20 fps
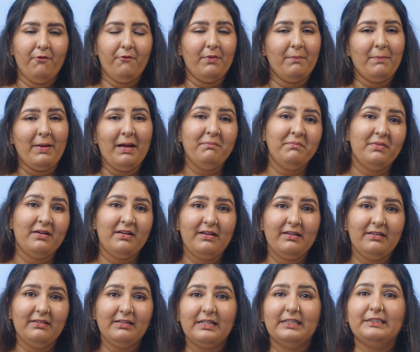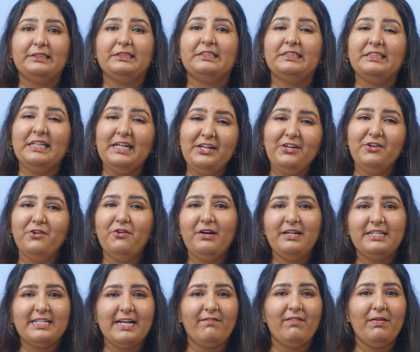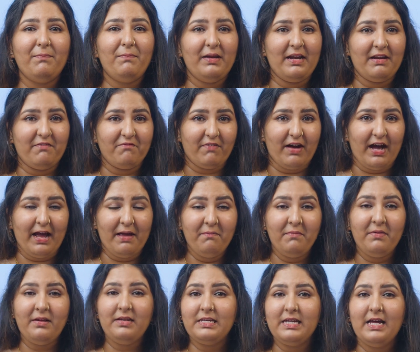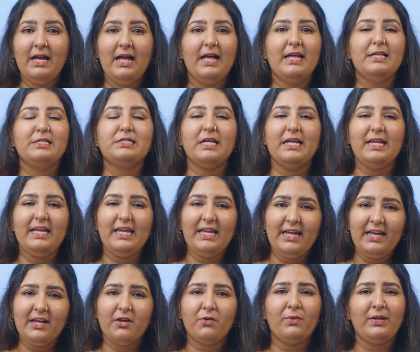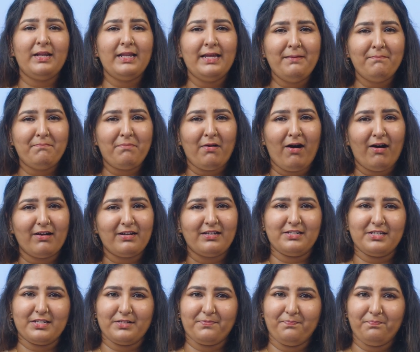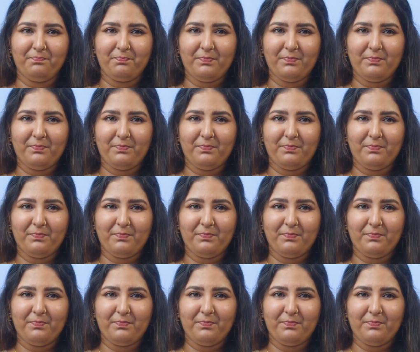Remember, a secure development environment is equally important.